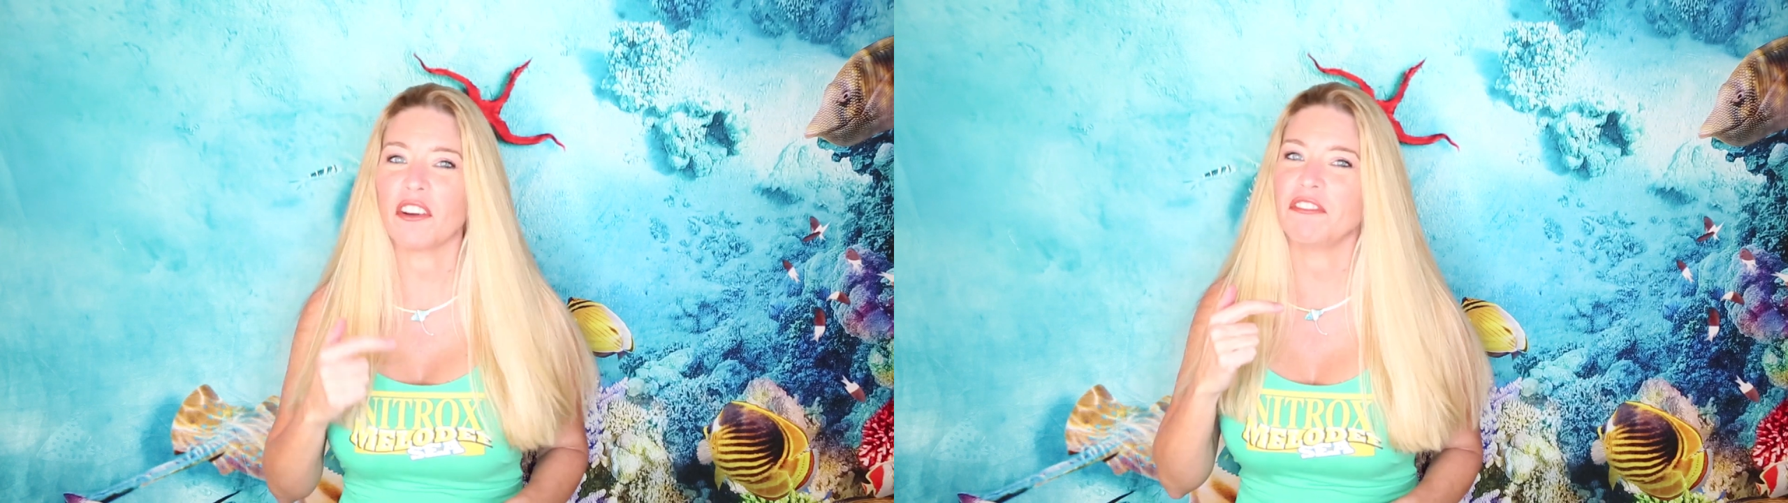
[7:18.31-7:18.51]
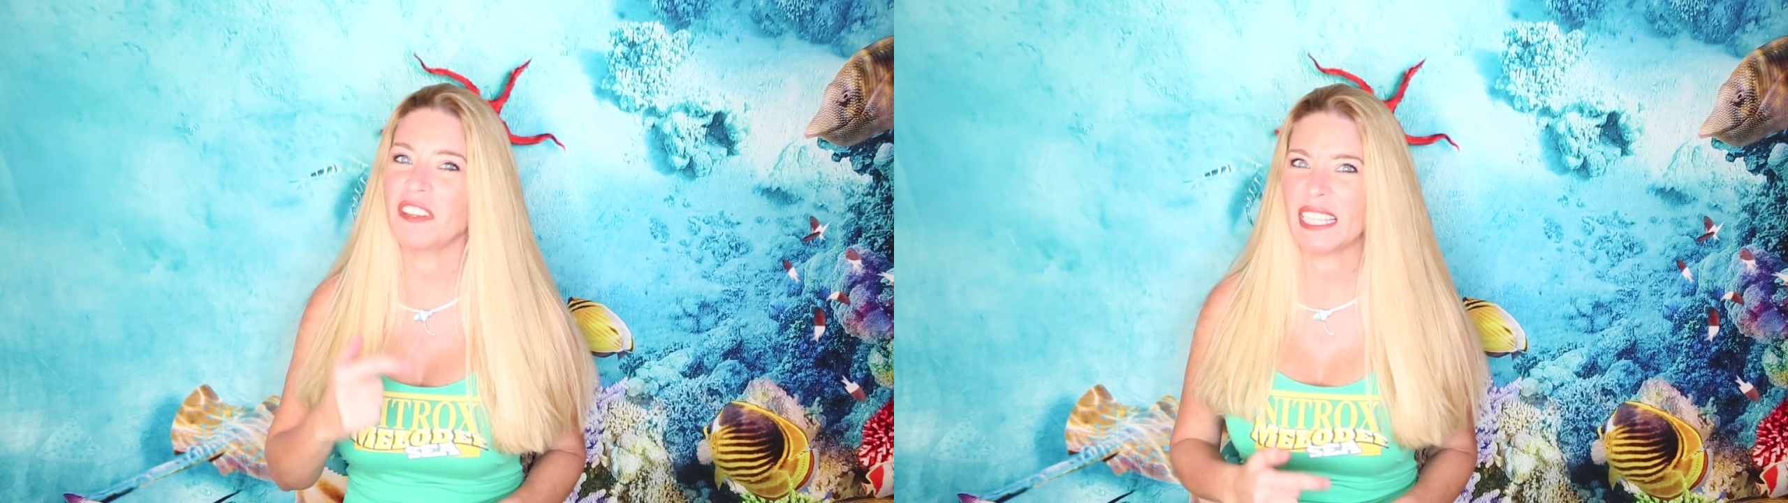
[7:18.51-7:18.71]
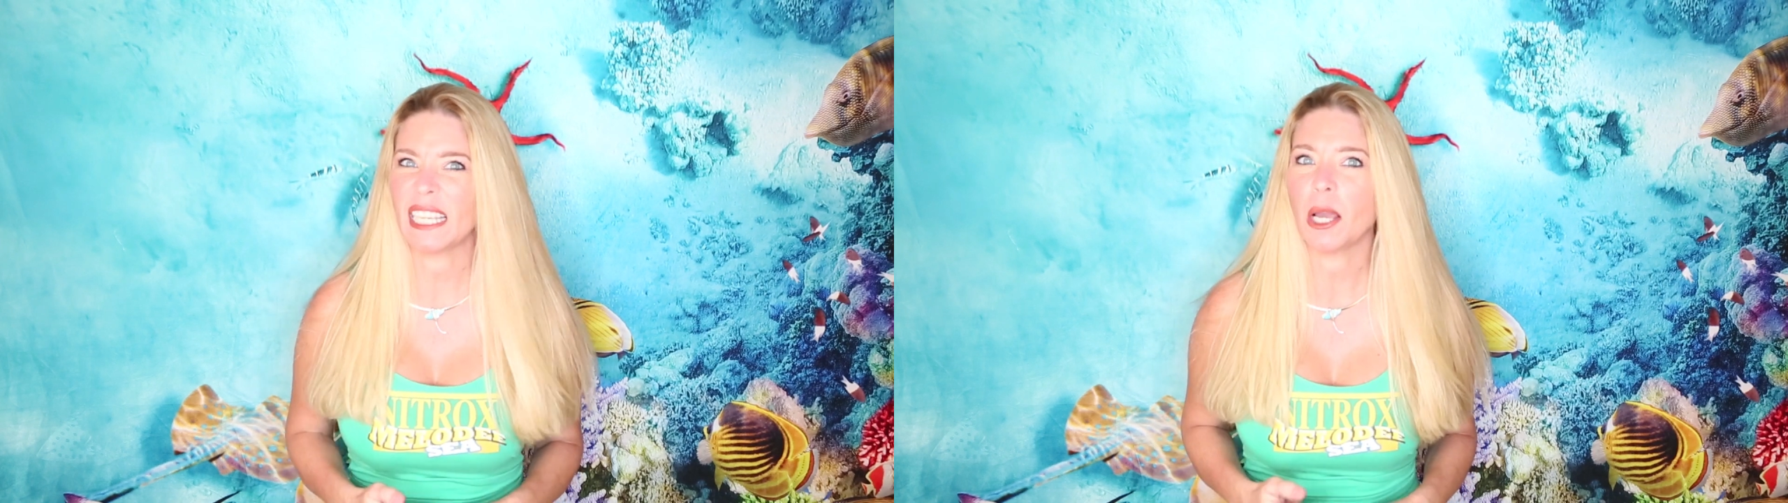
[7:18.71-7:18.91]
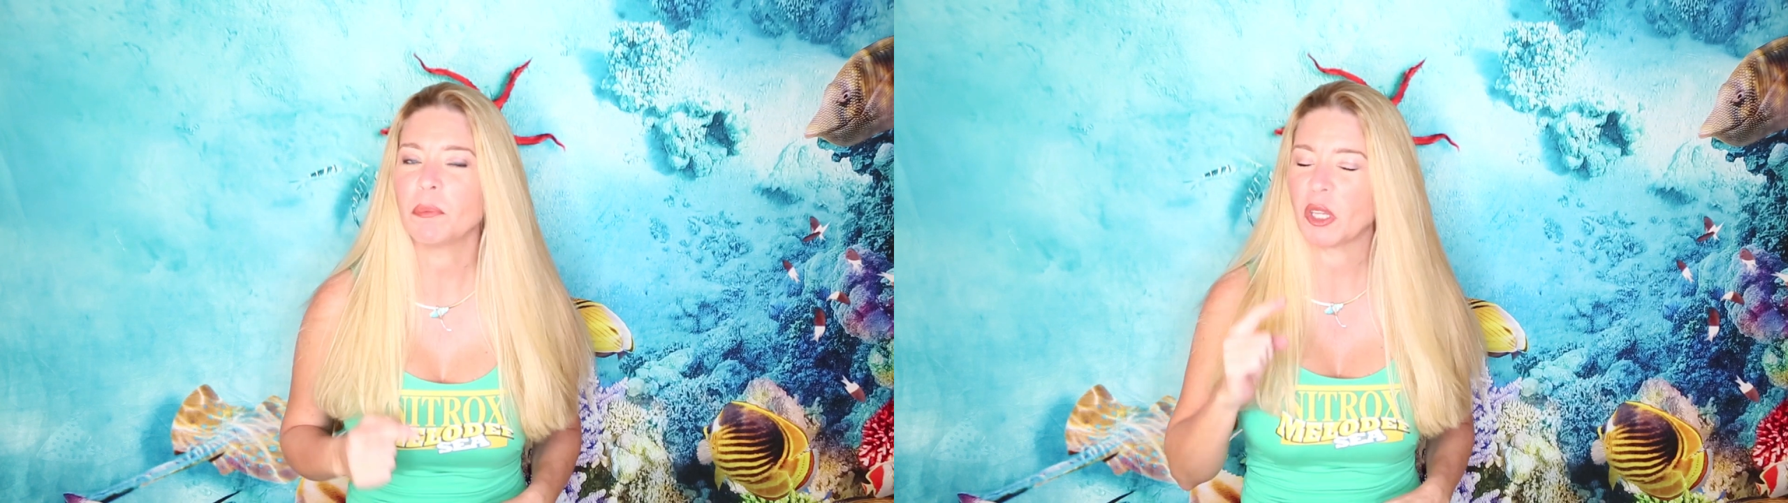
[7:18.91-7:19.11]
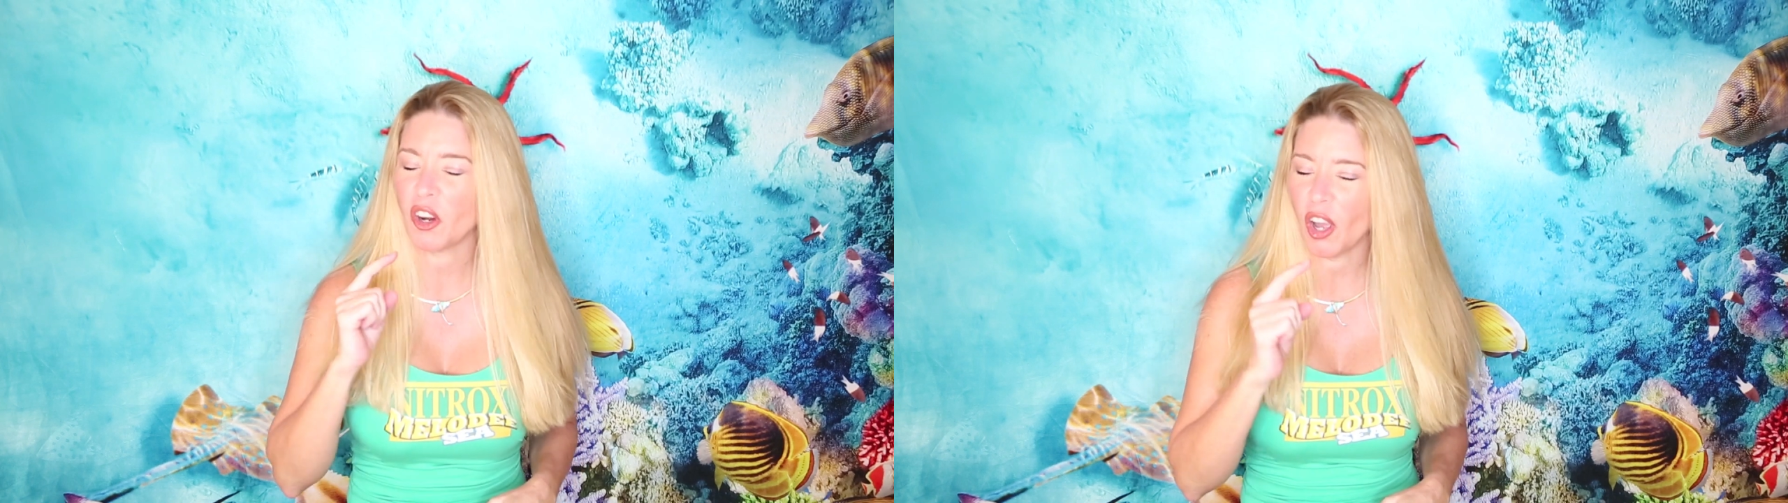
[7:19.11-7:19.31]
or filling
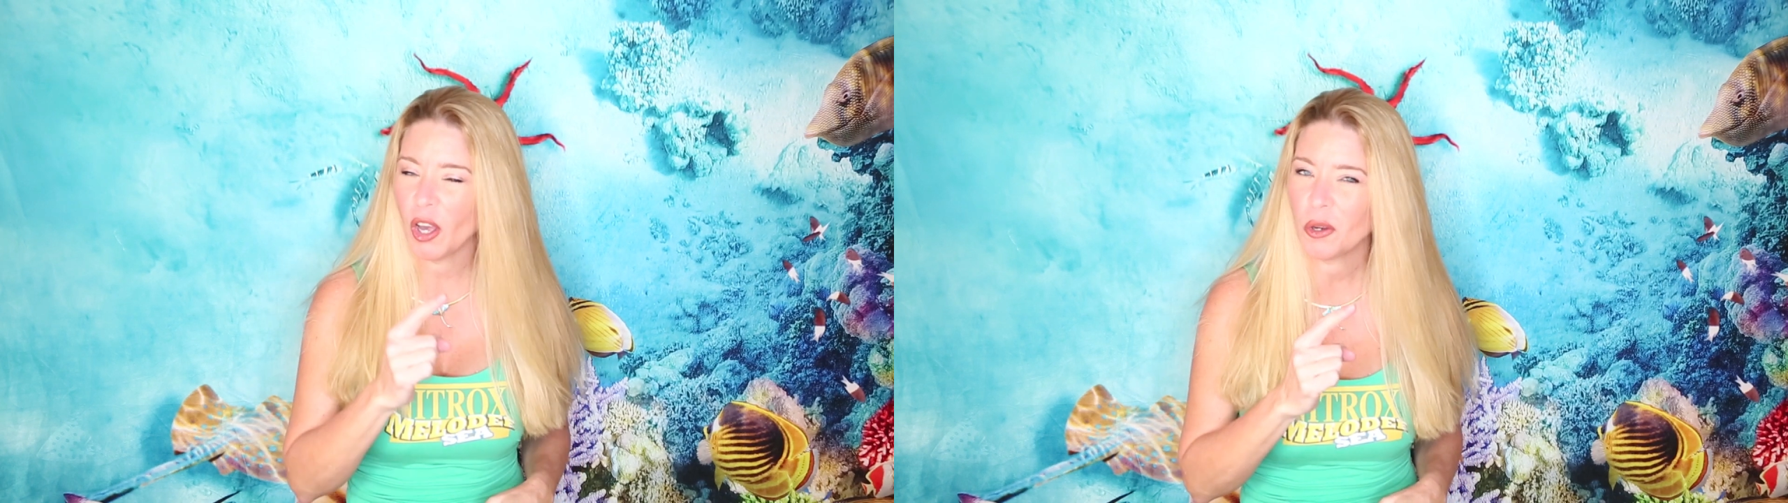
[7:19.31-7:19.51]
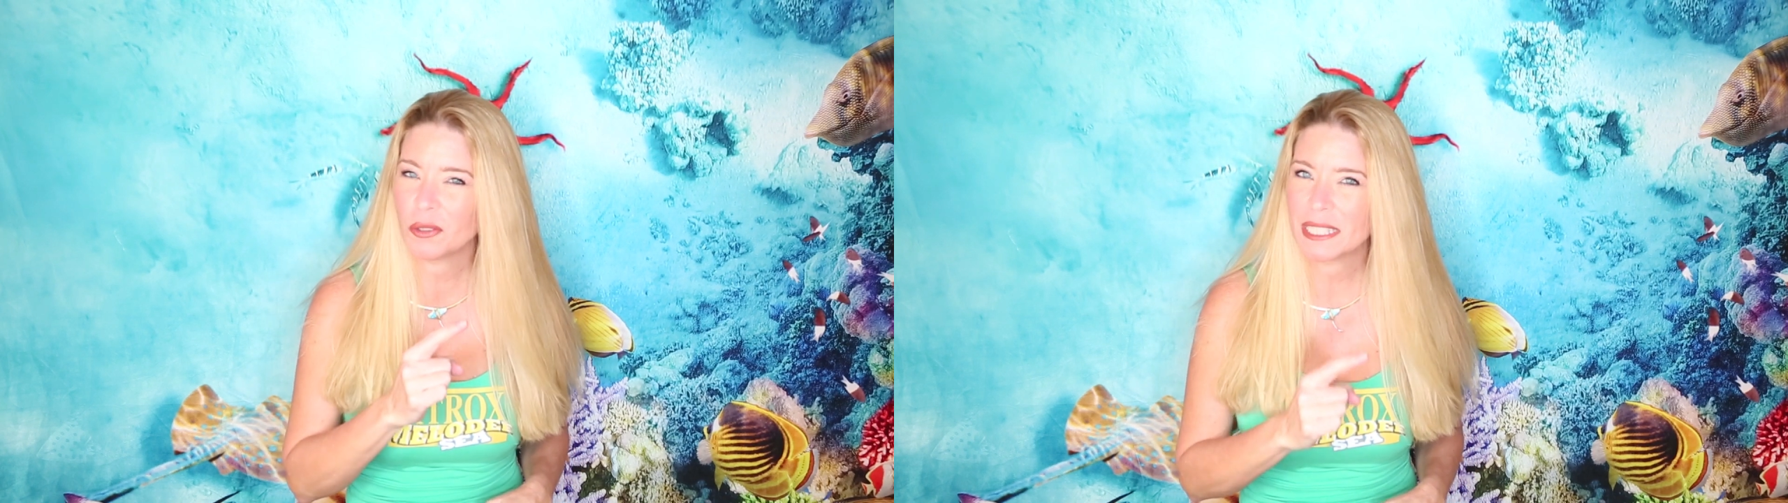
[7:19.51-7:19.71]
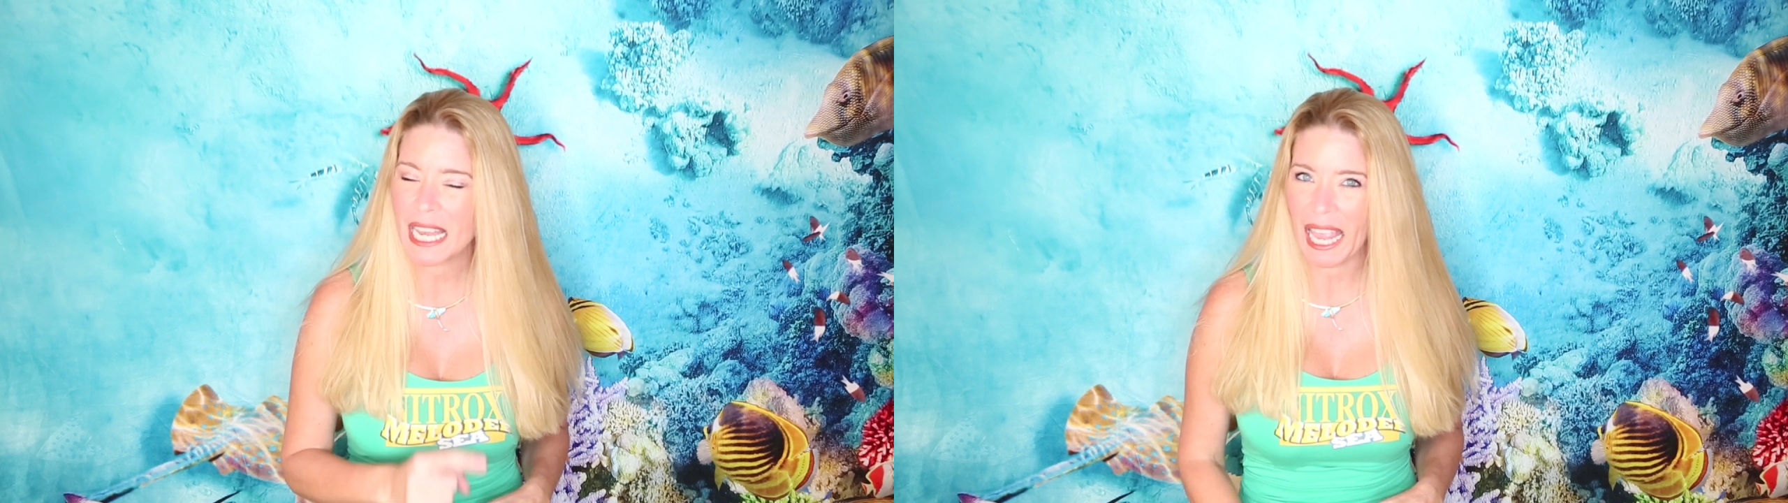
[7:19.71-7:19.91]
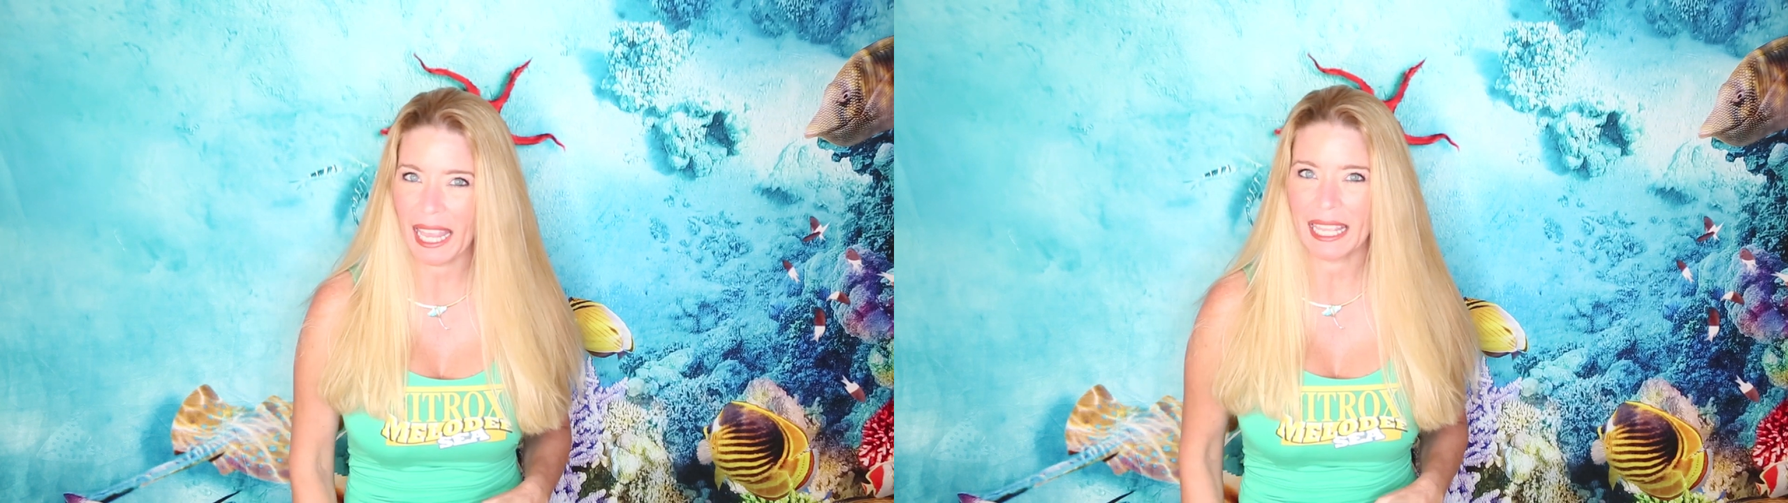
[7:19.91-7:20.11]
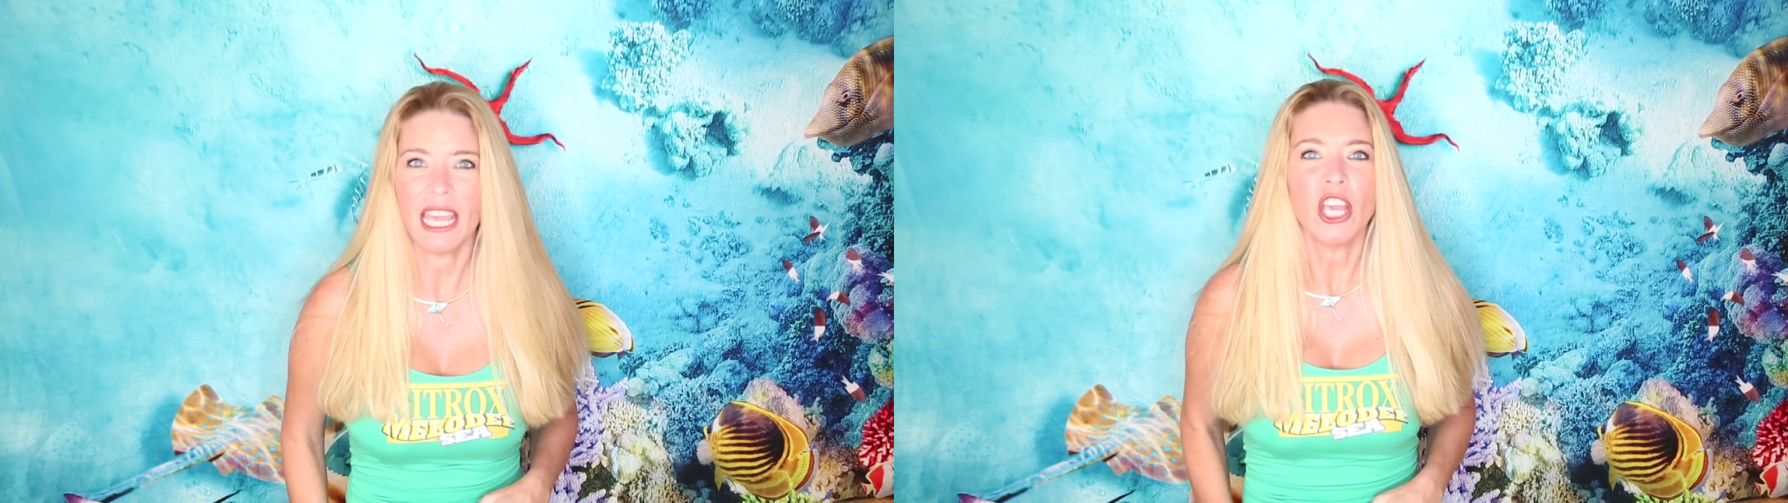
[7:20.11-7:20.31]
up your own
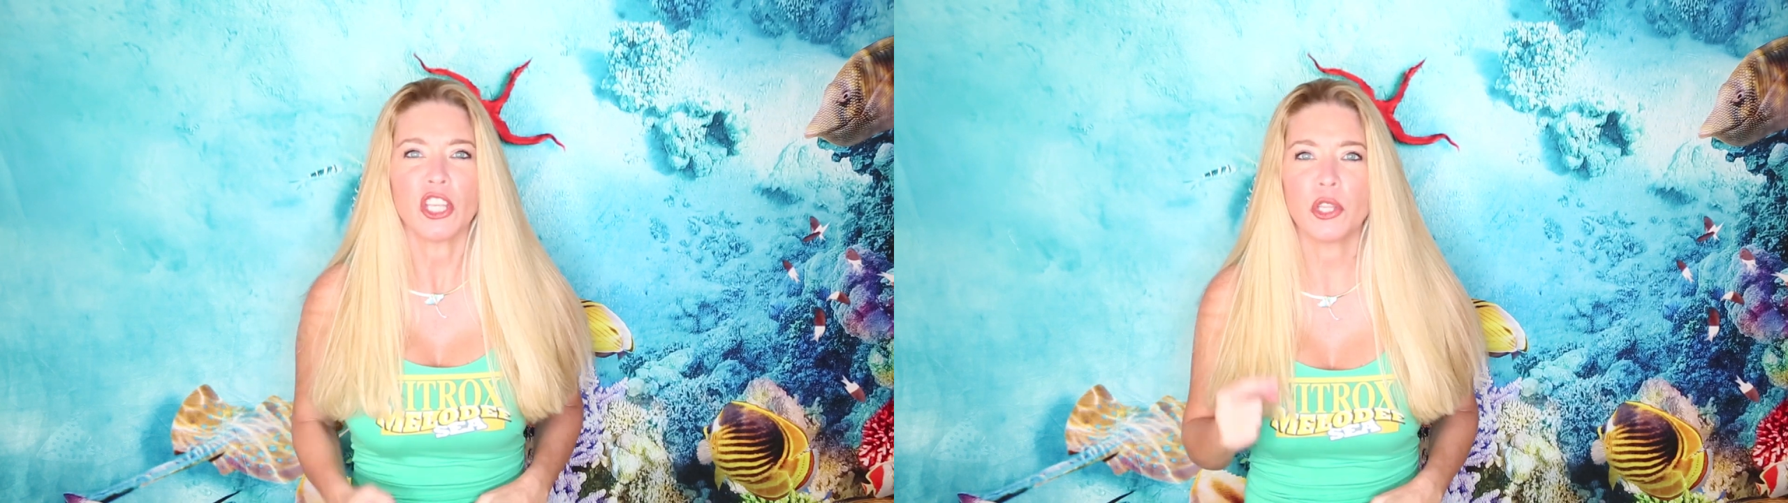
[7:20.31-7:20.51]
tank,